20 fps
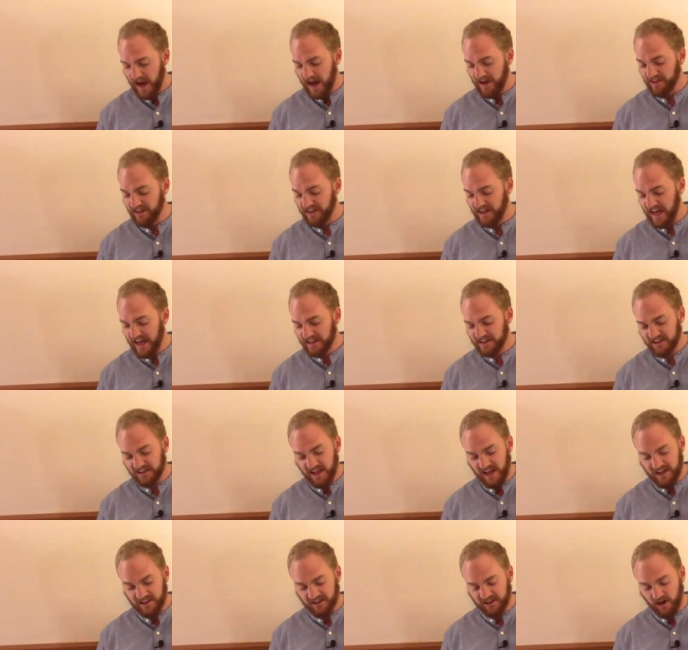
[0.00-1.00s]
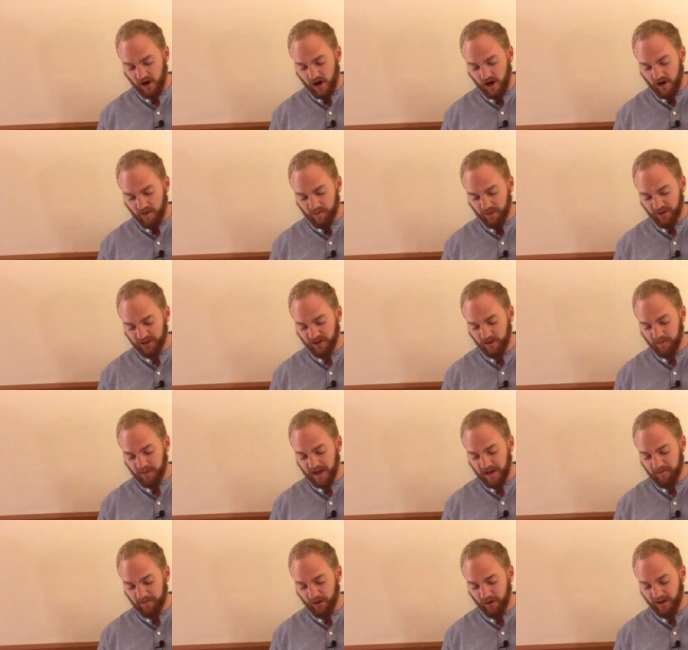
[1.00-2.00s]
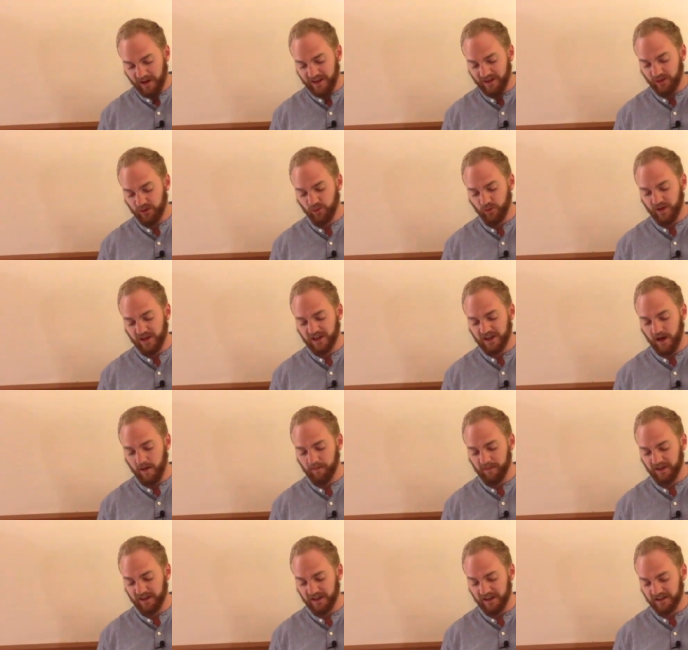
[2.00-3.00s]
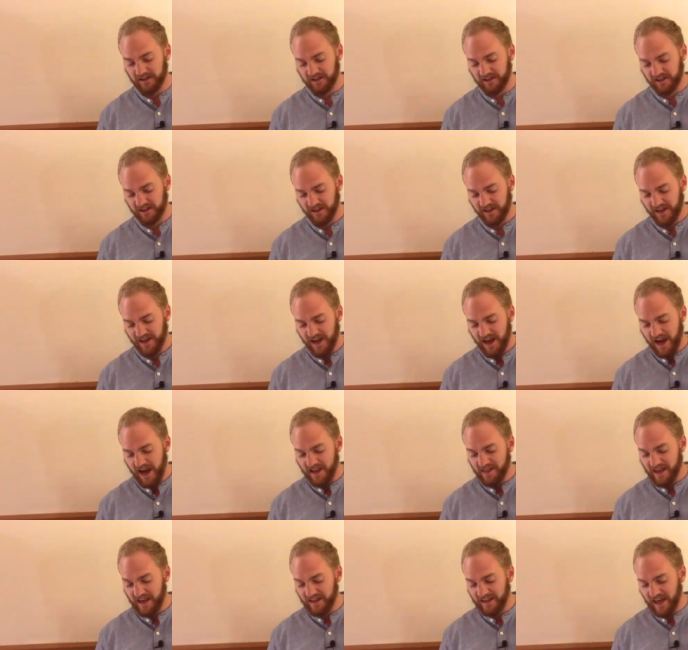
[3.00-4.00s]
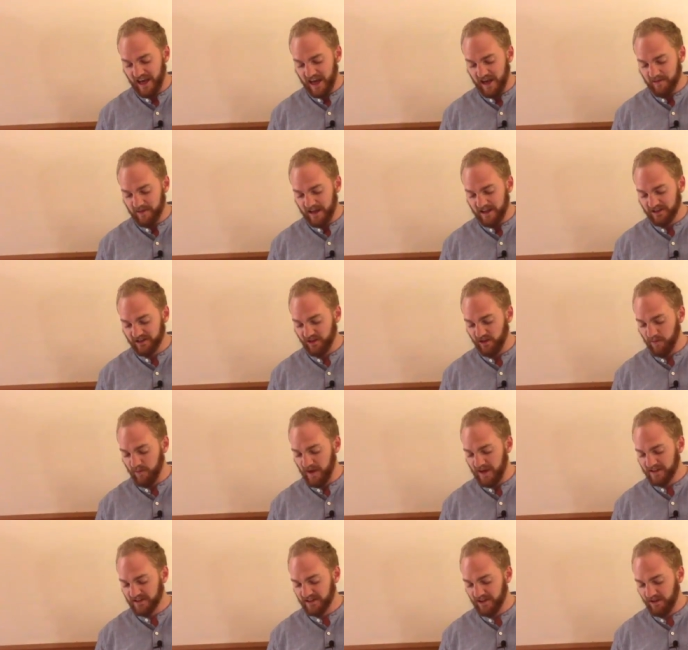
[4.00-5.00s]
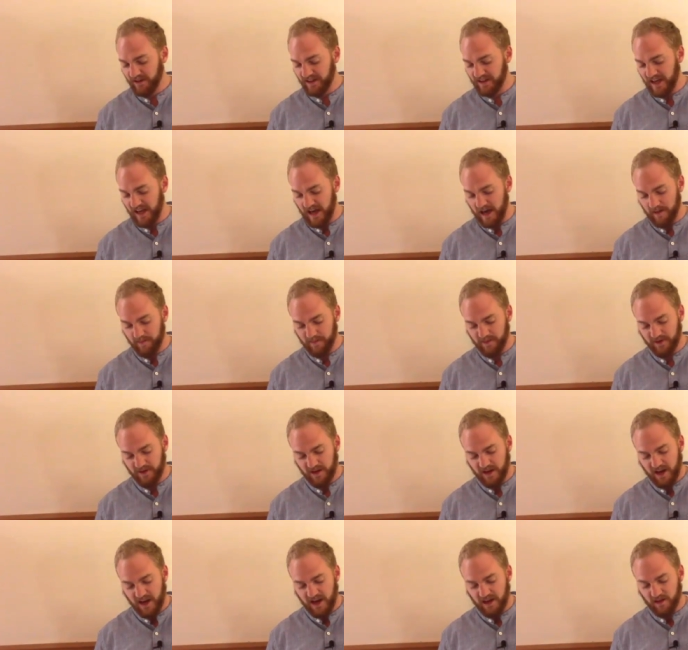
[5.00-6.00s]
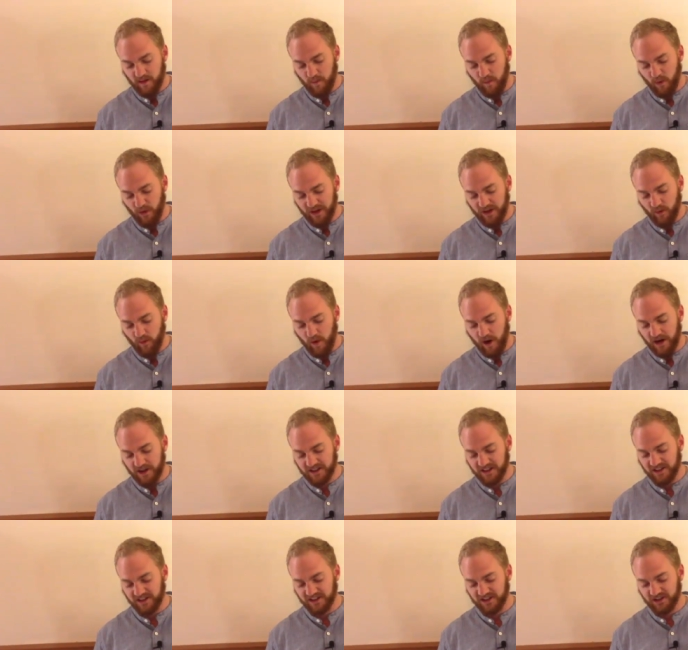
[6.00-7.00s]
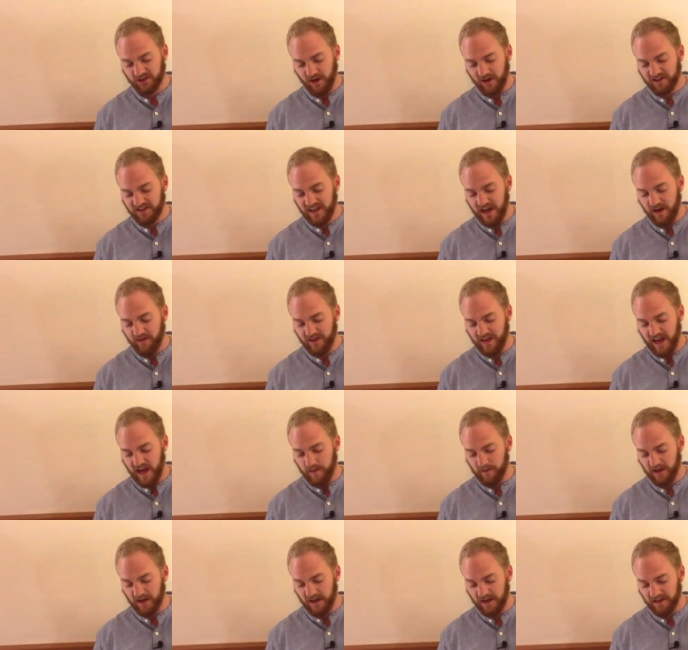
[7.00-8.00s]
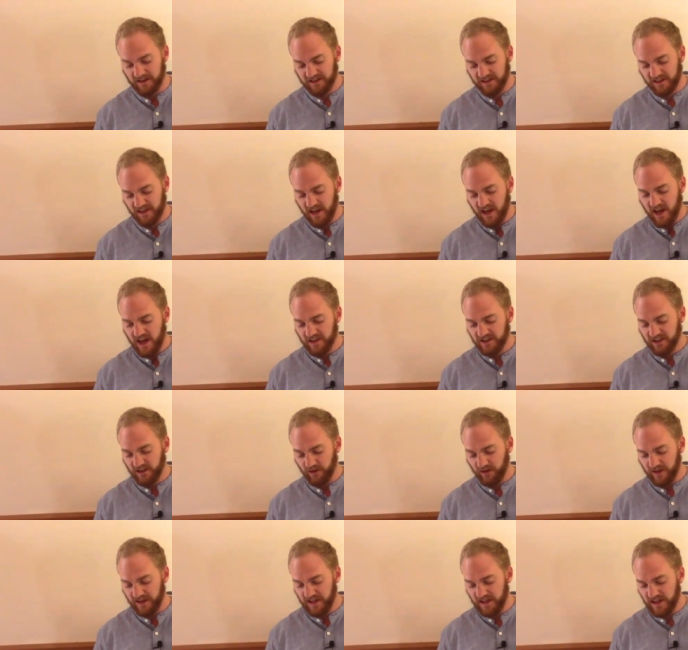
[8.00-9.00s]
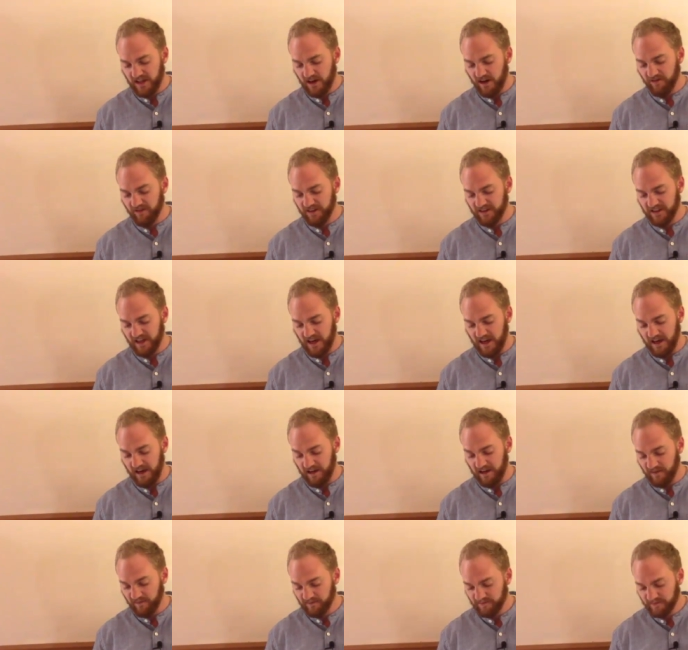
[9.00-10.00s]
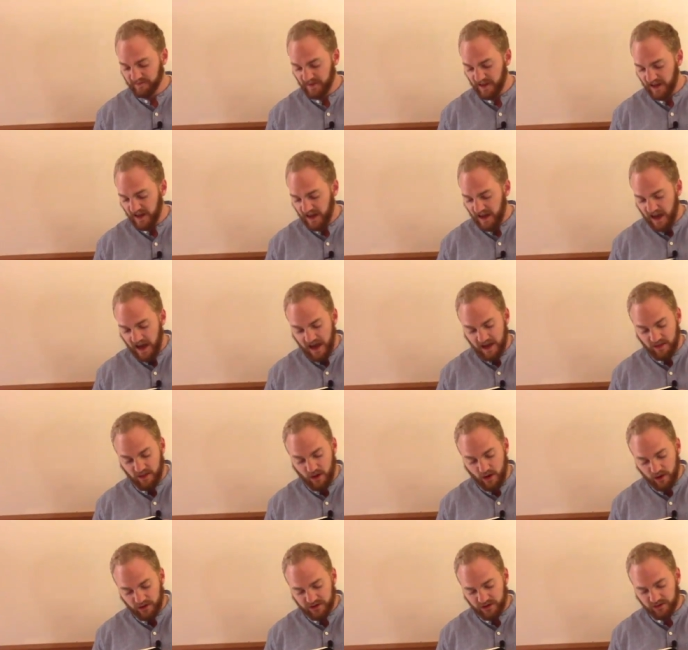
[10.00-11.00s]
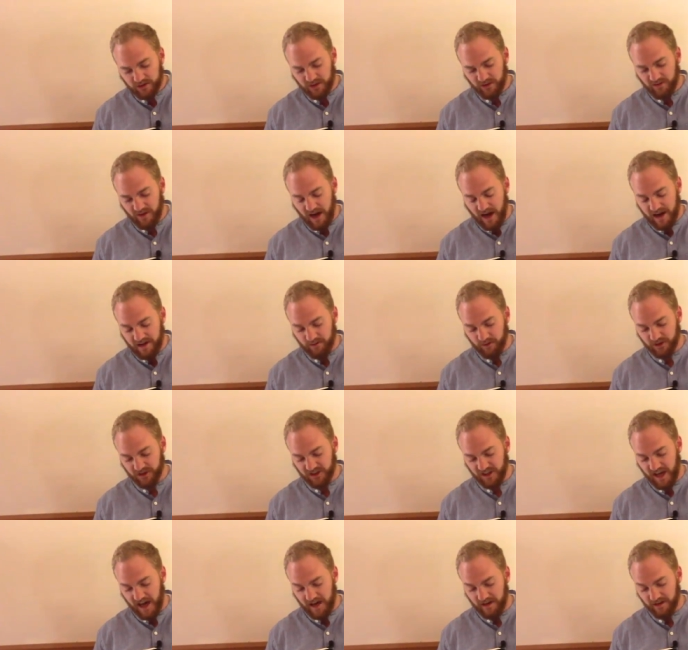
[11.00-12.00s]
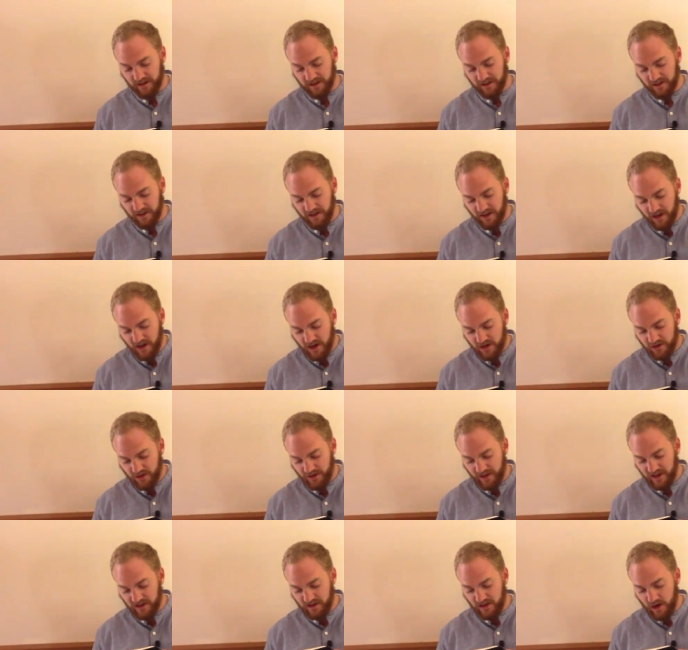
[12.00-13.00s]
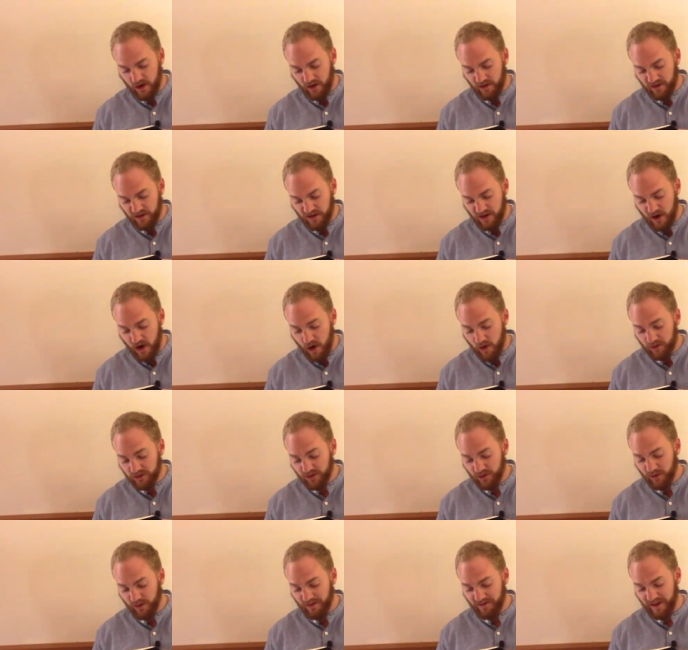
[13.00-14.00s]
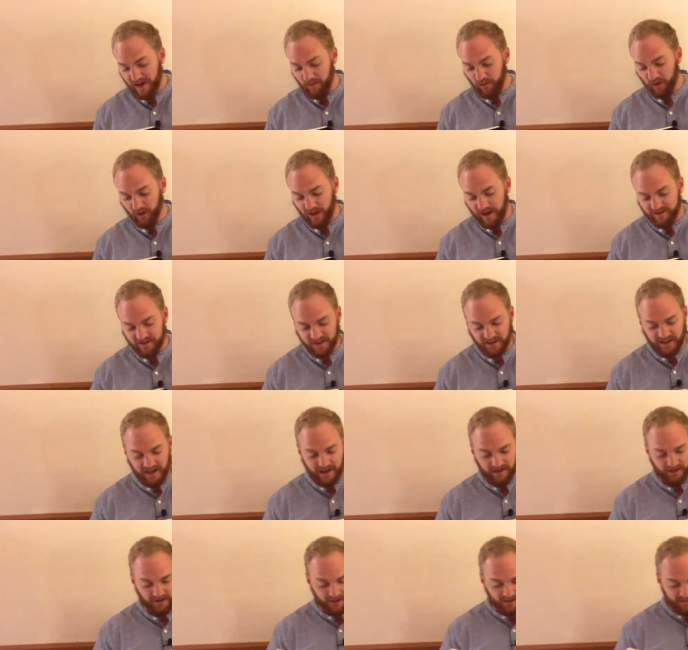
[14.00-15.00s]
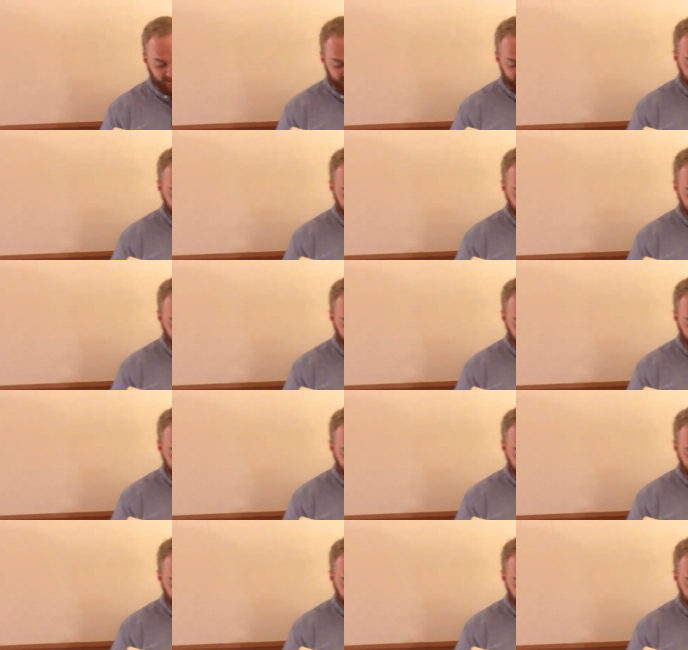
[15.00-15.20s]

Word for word: And the next day Saul put the people in three companies, and they came into the midst of the camp in the morning watch and struck down the Ammonites until the heat of the day. And those who survived were scattered, so that no, no two of them were left together.